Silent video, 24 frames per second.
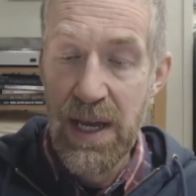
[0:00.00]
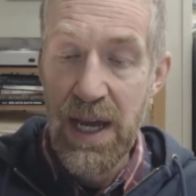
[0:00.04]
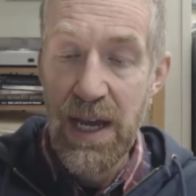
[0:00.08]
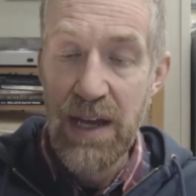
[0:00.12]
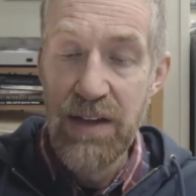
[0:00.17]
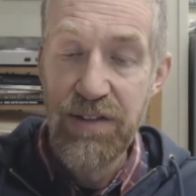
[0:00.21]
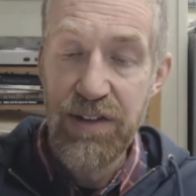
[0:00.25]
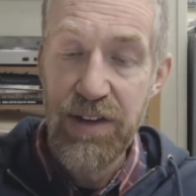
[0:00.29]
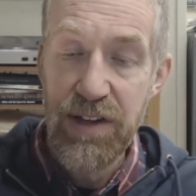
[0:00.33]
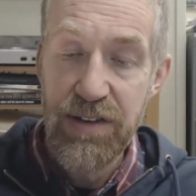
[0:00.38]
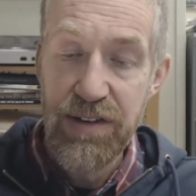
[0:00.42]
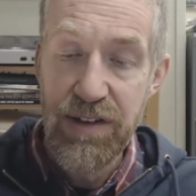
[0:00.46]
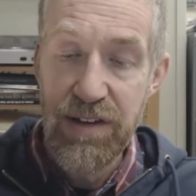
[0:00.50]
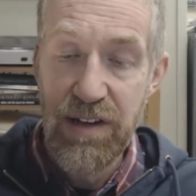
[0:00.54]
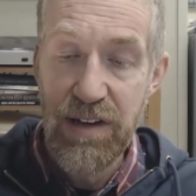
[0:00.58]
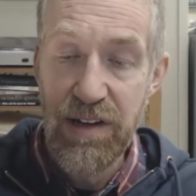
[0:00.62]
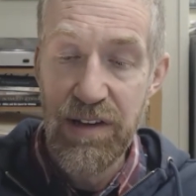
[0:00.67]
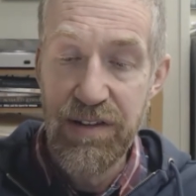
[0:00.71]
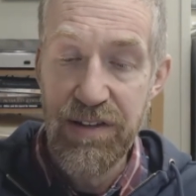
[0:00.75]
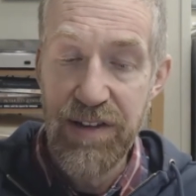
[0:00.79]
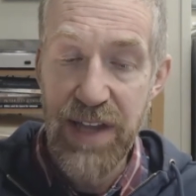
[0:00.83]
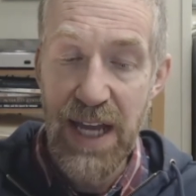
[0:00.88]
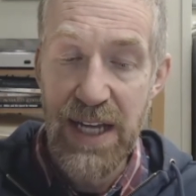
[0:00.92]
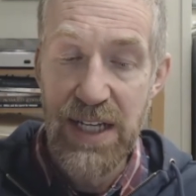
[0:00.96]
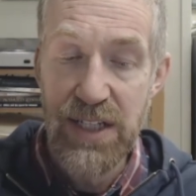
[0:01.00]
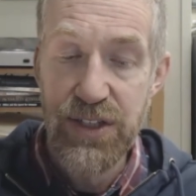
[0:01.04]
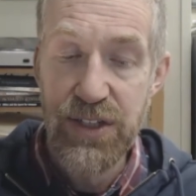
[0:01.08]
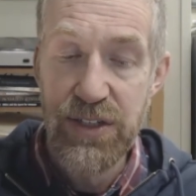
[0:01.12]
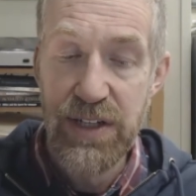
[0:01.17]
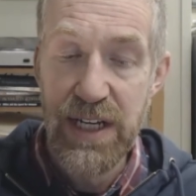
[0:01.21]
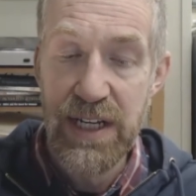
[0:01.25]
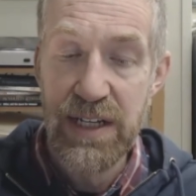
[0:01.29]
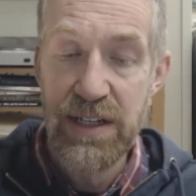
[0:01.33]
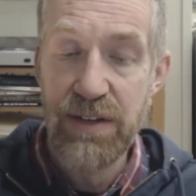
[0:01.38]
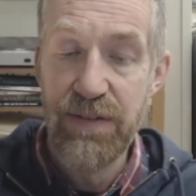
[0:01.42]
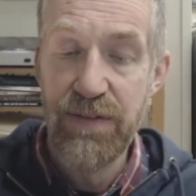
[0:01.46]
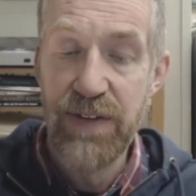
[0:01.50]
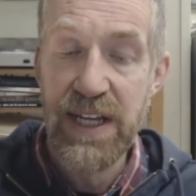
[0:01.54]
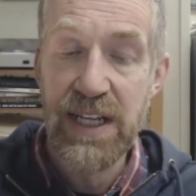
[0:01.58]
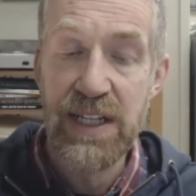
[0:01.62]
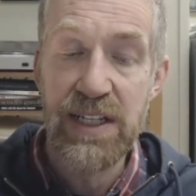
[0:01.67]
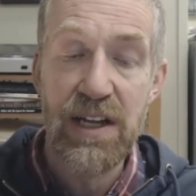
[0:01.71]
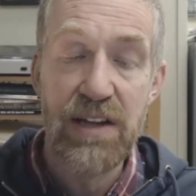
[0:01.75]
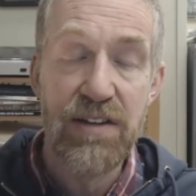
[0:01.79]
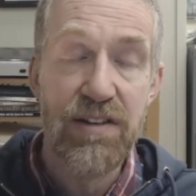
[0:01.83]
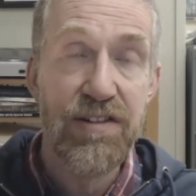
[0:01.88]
is that a state should intervene